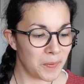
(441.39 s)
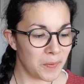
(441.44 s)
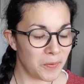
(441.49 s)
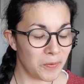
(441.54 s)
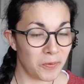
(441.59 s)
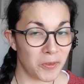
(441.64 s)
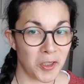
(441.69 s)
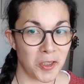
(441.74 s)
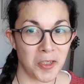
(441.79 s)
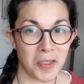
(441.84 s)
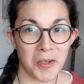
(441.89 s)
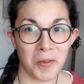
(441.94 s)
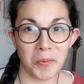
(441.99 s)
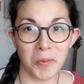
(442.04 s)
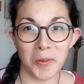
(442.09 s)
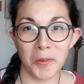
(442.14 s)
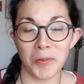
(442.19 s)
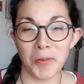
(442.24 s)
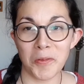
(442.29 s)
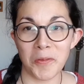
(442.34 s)
Virginia
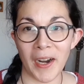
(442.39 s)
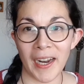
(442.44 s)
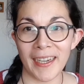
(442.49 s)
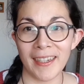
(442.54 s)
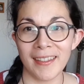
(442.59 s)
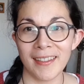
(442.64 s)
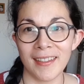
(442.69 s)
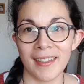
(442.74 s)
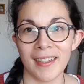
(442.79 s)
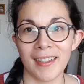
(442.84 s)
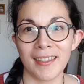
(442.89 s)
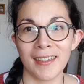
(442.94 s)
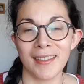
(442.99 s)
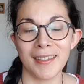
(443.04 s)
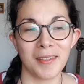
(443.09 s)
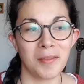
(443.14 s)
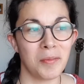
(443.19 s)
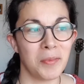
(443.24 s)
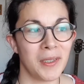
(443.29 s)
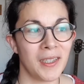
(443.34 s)
Woolf's writing
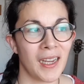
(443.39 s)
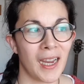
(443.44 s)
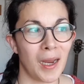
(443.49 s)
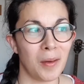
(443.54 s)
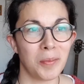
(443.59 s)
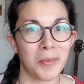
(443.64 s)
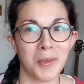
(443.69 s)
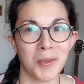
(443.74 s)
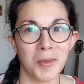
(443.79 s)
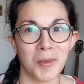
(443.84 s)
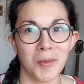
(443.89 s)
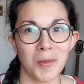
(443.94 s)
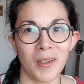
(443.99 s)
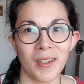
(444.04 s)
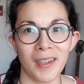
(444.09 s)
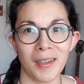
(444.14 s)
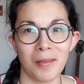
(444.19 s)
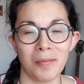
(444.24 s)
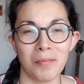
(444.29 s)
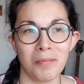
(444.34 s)
can be
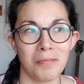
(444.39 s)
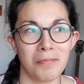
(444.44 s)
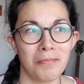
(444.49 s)
absolutely